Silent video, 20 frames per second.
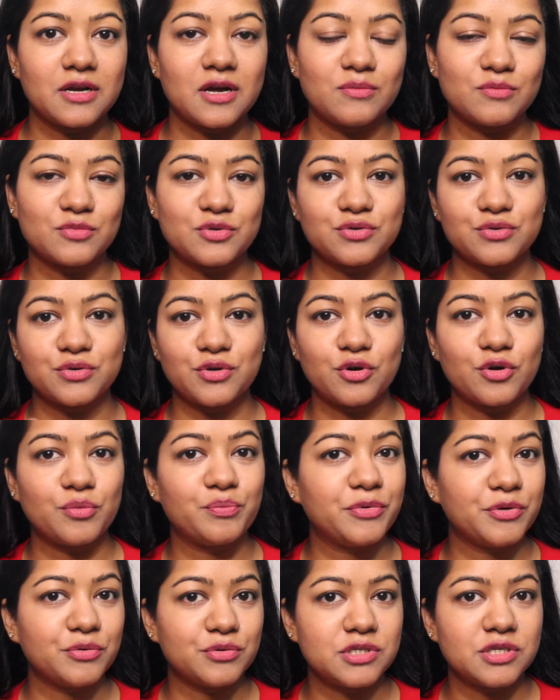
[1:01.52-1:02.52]
comes to your
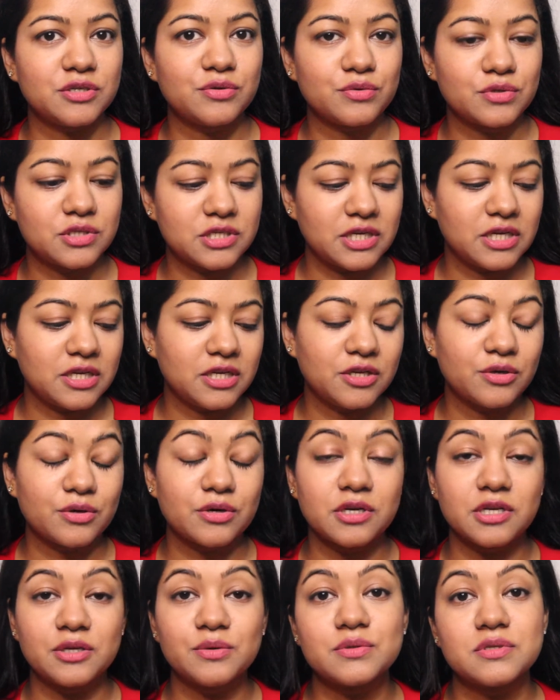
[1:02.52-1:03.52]
beauty routine. You
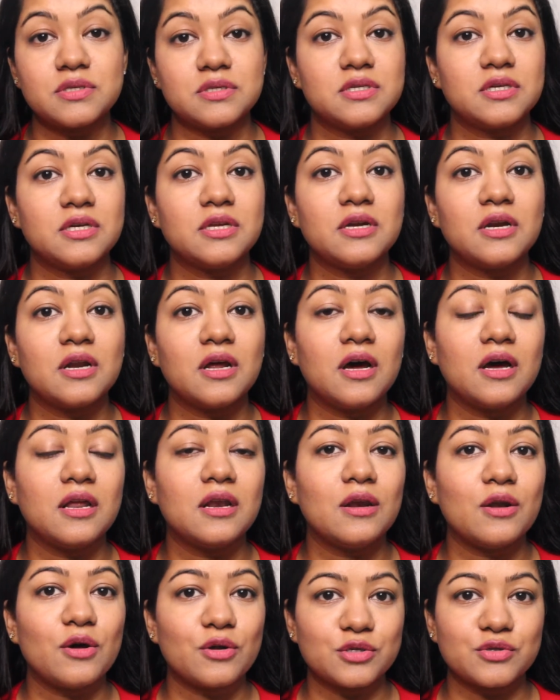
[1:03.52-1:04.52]
can use it in a
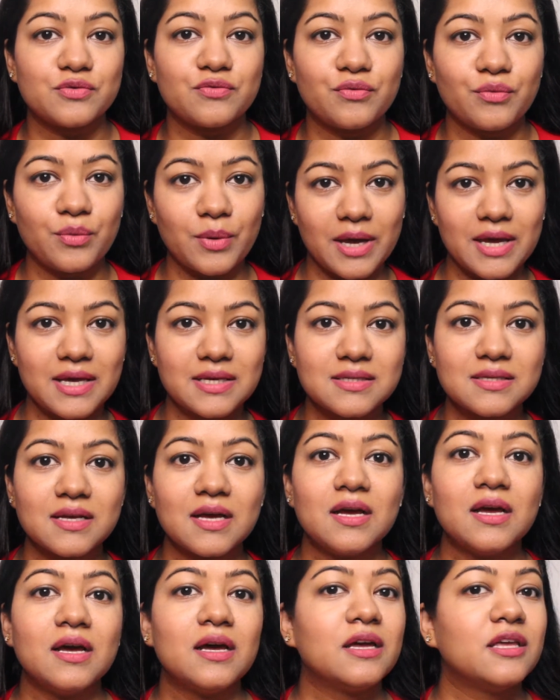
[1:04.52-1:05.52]
lot of ways.
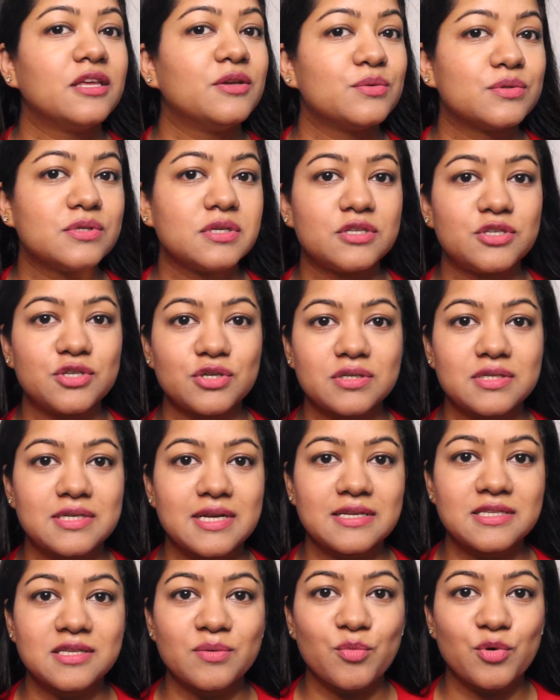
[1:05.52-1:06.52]
Use it just
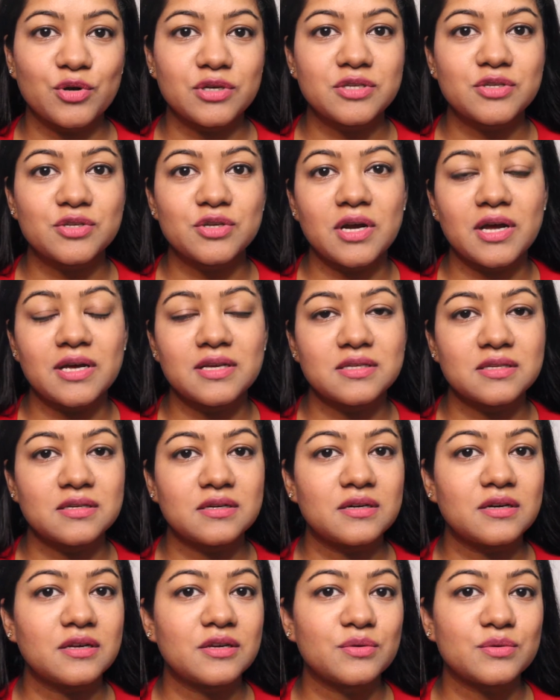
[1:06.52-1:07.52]
as a
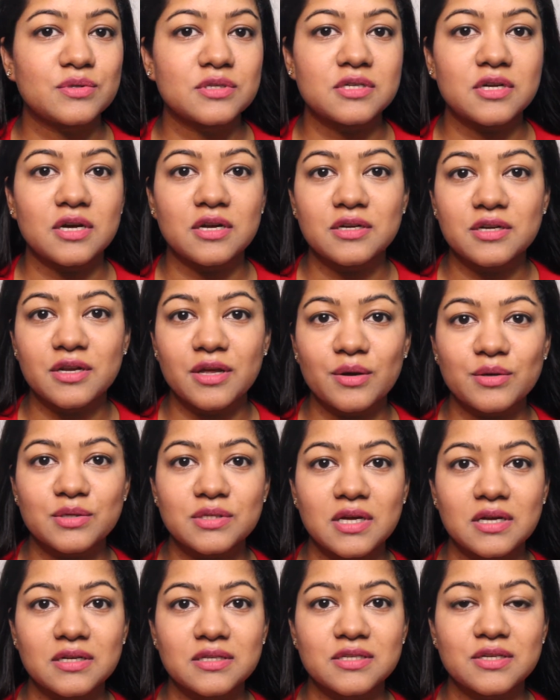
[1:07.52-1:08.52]
moisturizer, use it under your
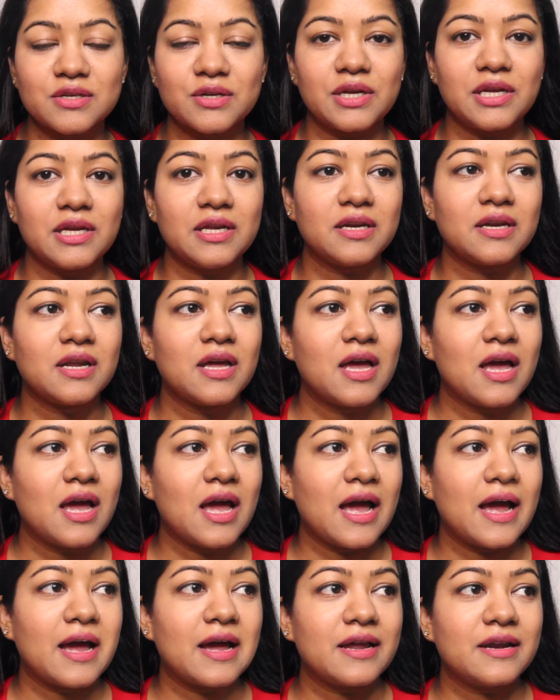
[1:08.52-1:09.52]
sunscreen,
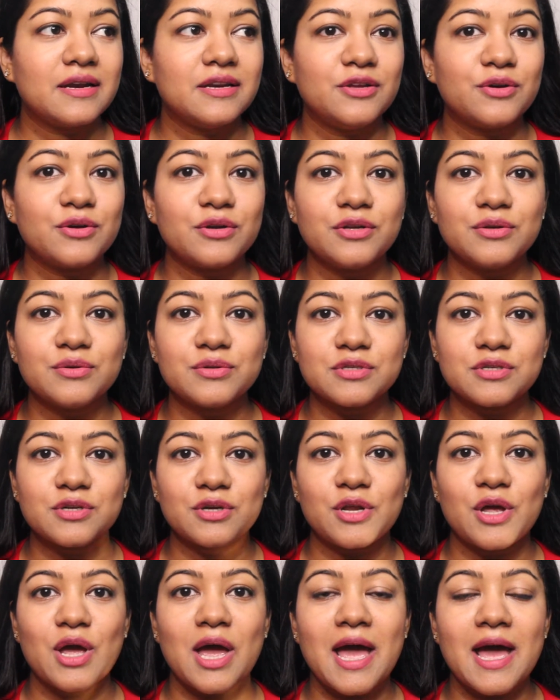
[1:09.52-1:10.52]
and you can use it
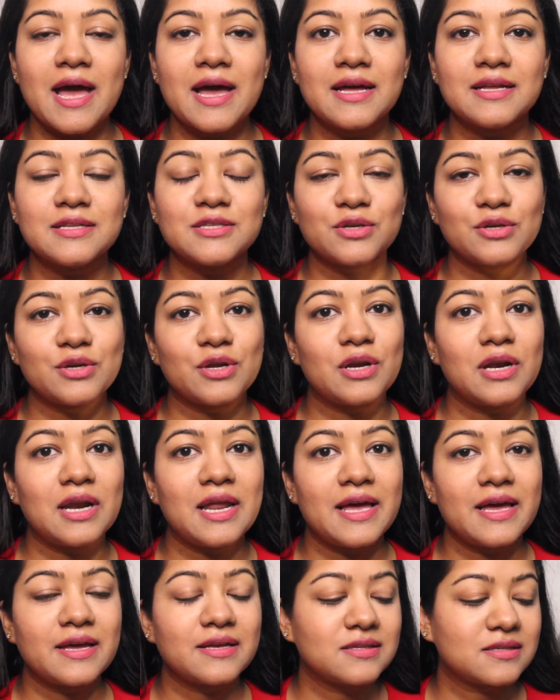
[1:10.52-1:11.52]
on your hands, on your
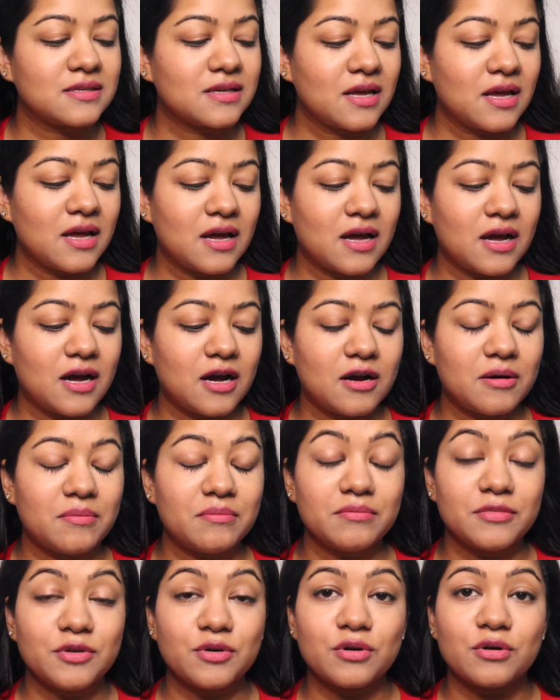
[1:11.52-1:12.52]
legs.
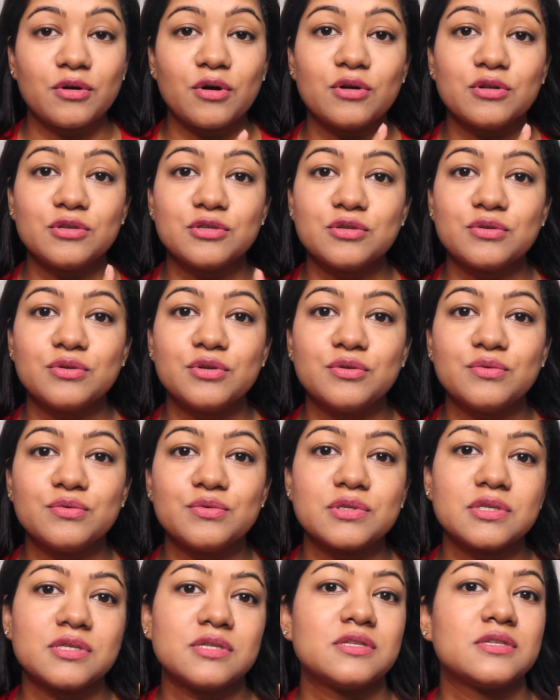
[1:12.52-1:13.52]
You can also
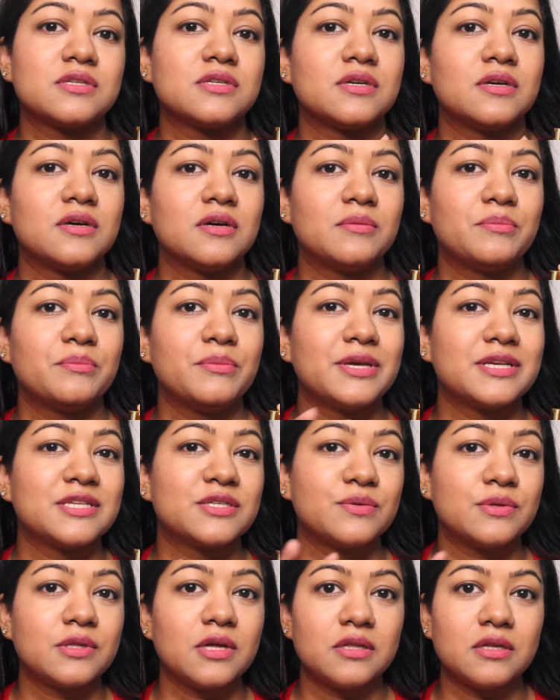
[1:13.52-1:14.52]
use it
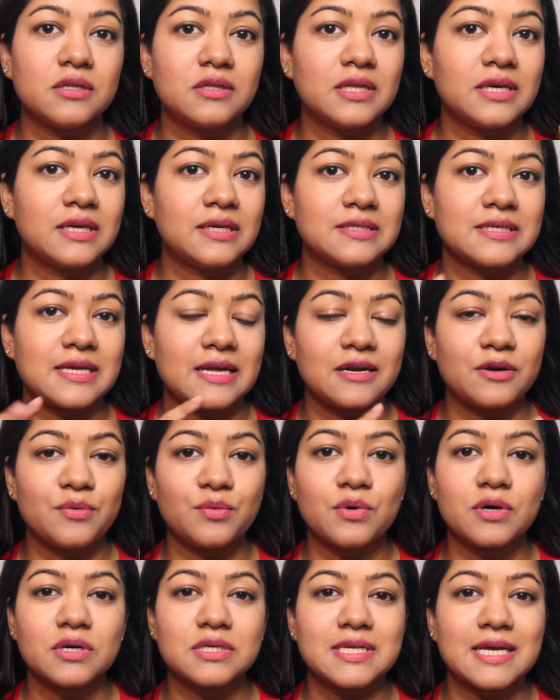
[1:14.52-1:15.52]
mixed with other things, and it
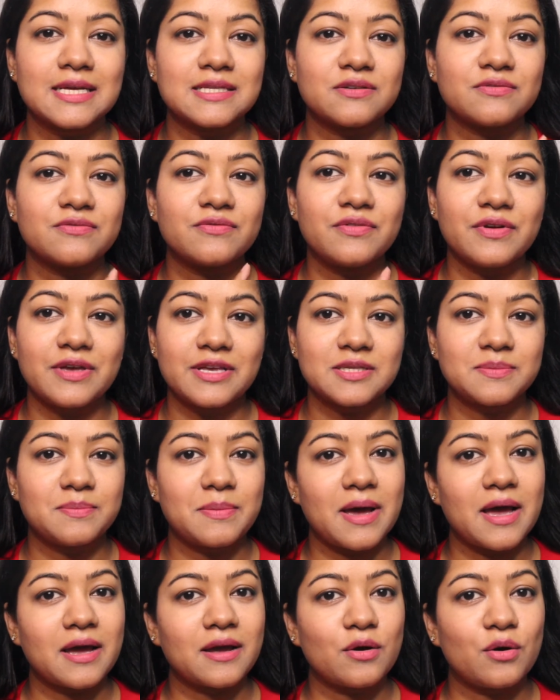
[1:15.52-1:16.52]
works as a face
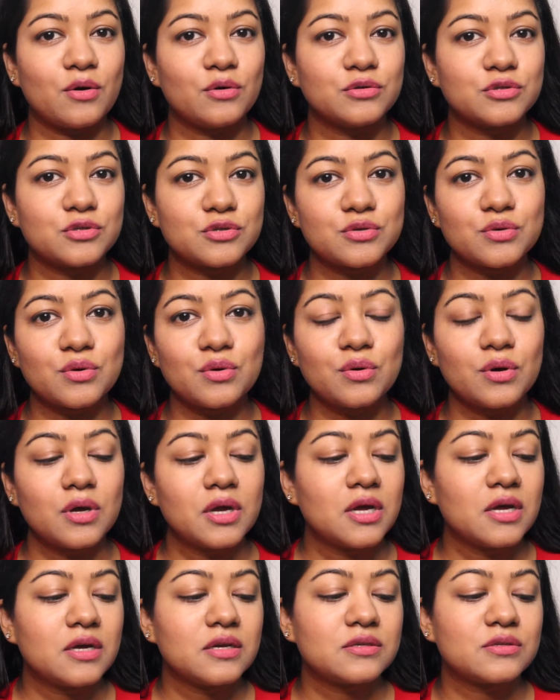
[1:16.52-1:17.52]
pack also.
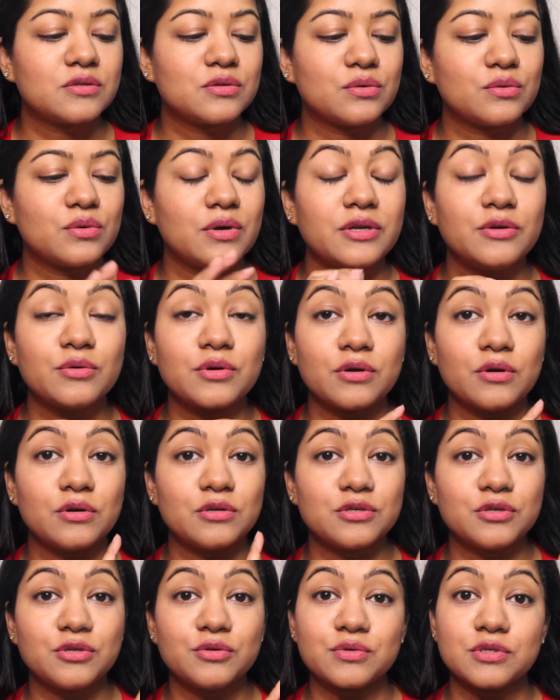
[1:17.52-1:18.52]
So you can
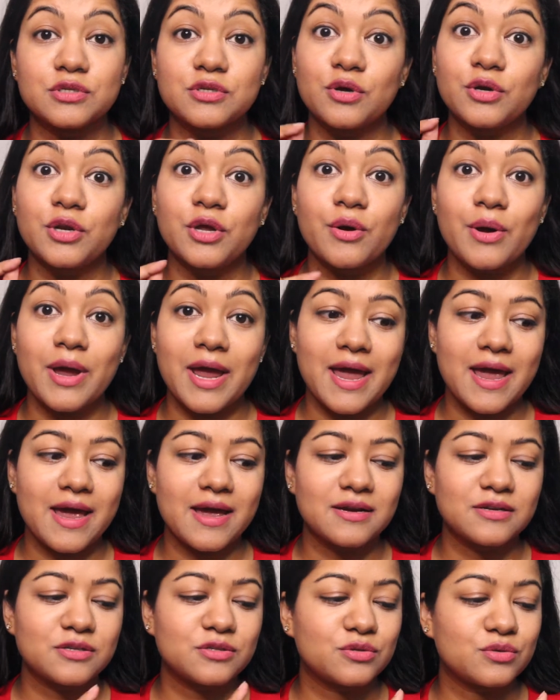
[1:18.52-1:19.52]
also use it on your
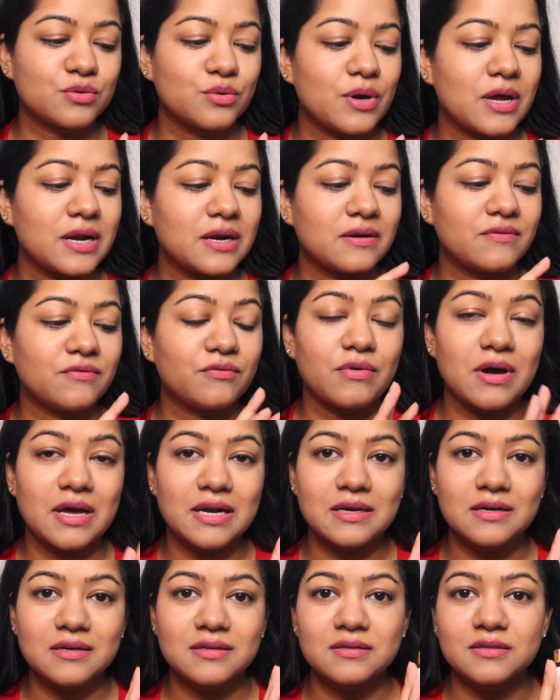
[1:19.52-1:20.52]
hair. So
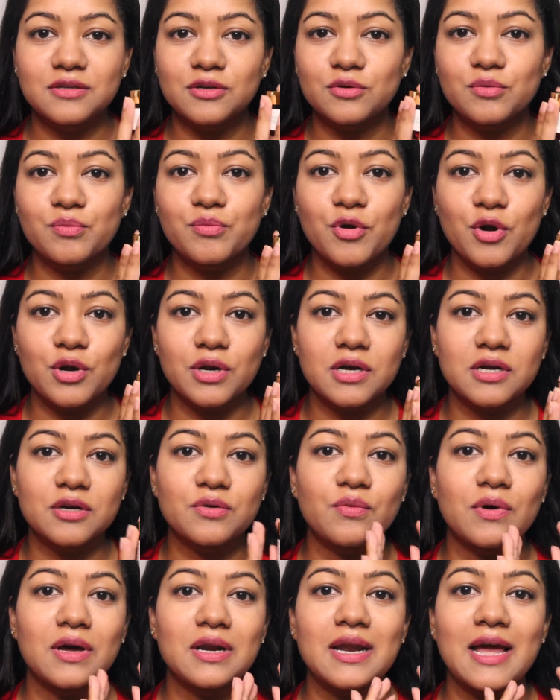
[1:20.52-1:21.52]
one
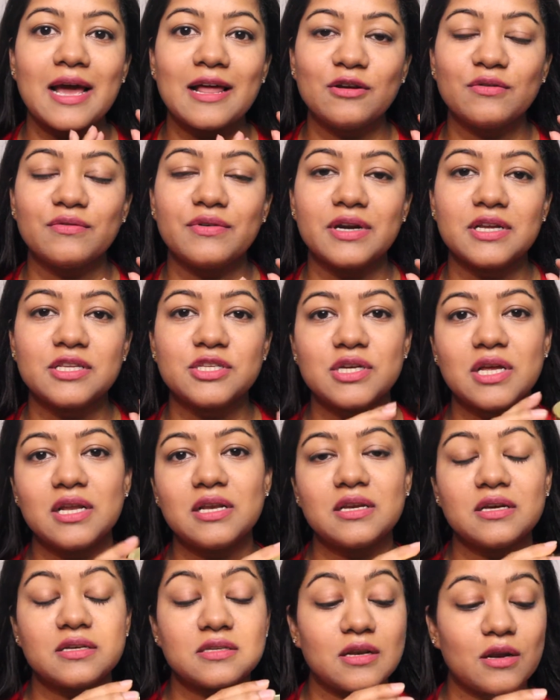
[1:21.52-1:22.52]
product, one aloe vera
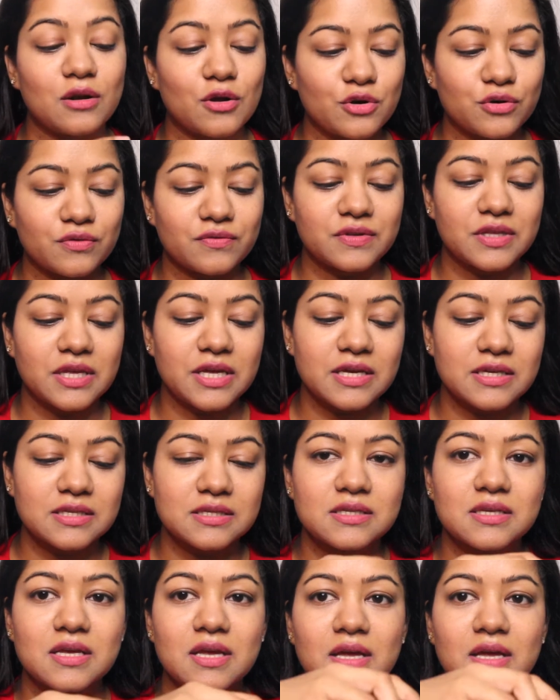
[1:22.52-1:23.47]
gel does a lot of things.